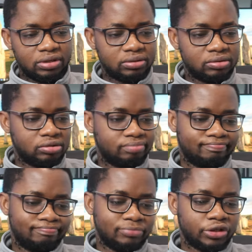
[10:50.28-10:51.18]
and
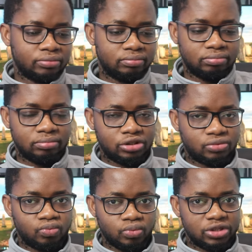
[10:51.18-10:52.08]
you know,
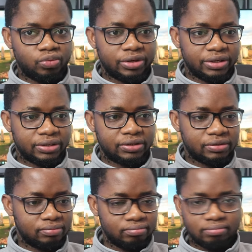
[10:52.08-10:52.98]
it's, it's what it
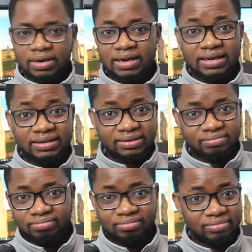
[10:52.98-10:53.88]
is. I like it.
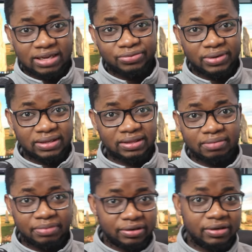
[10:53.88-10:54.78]
That's what I think
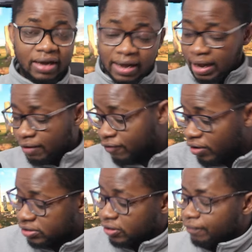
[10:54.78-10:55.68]
about it. Of
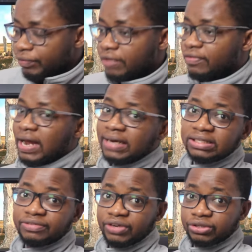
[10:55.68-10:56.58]
course, if you like
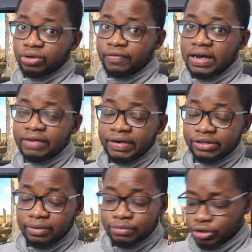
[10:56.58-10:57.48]
this video so far, give it a
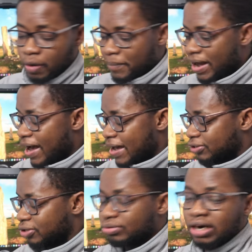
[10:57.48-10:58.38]
thumbs up
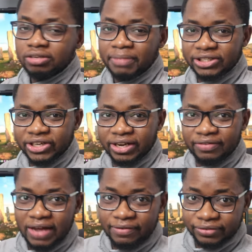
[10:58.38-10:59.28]
and subscribe to my channel
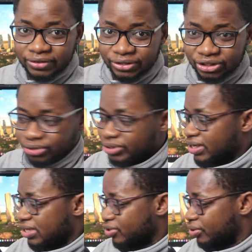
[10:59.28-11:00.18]
if you haven't done so
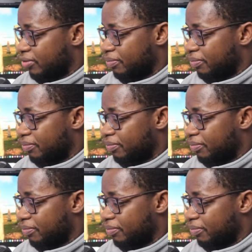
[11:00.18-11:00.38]
yet so you